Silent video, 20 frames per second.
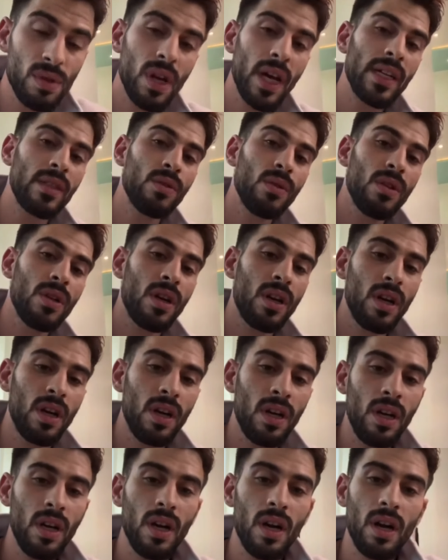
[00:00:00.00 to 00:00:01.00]
So I told
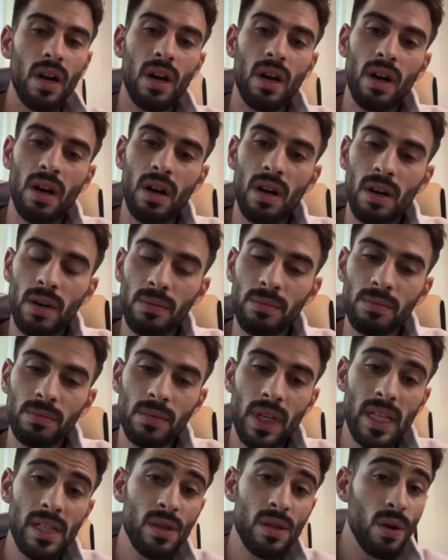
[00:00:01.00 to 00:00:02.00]
her,
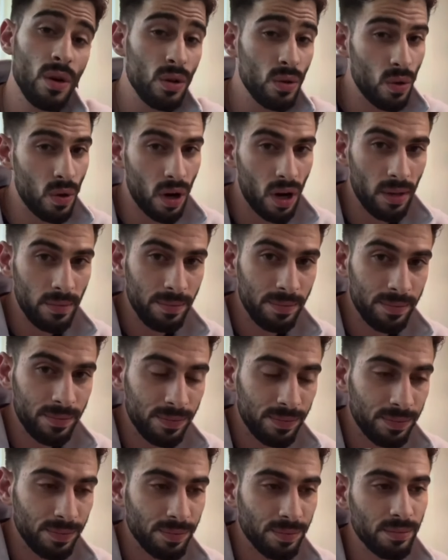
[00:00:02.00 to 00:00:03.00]
let's go to Goa,
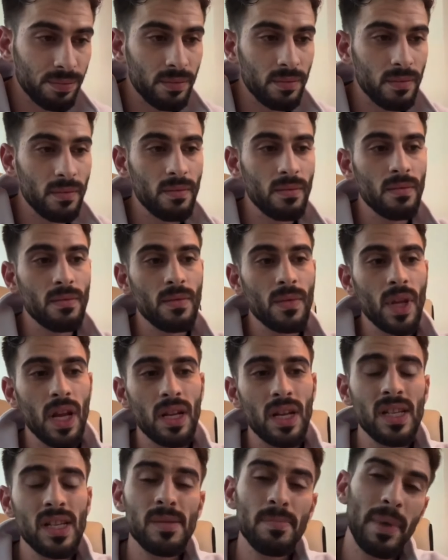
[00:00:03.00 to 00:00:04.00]

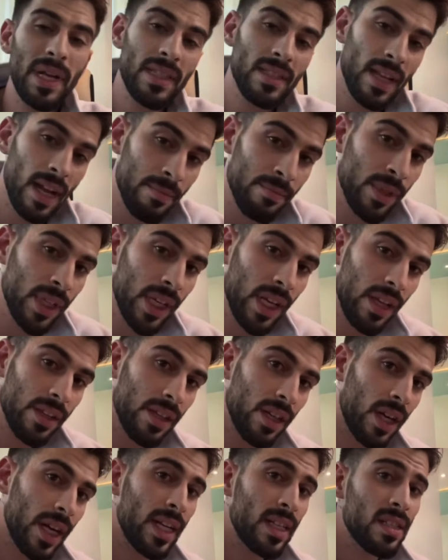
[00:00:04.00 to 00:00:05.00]
let's spend time
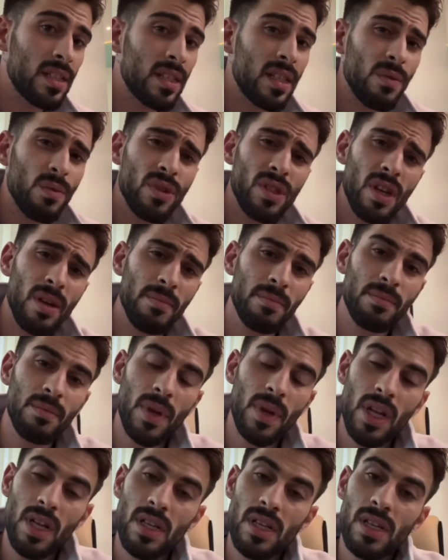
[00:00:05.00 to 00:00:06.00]
together and see what's up,
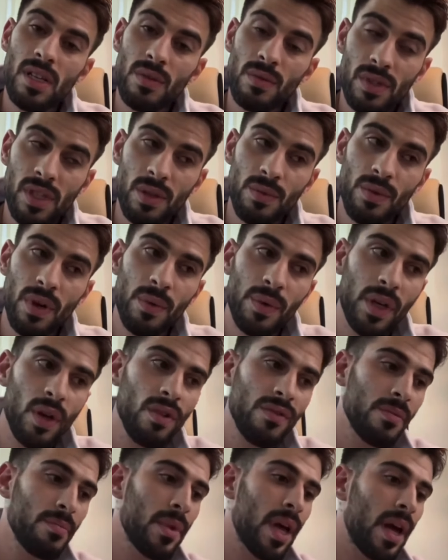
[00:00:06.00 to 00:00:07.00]
see where we
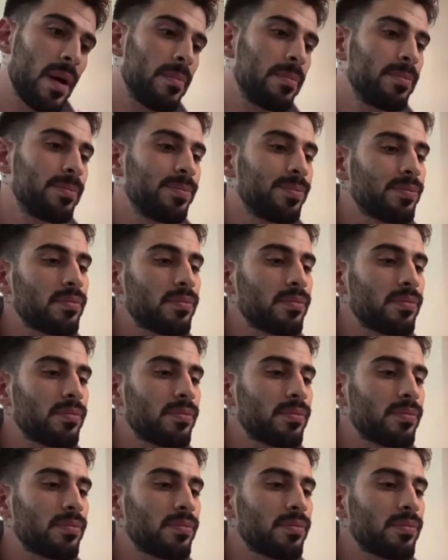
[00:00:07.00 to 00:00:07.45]
go from there.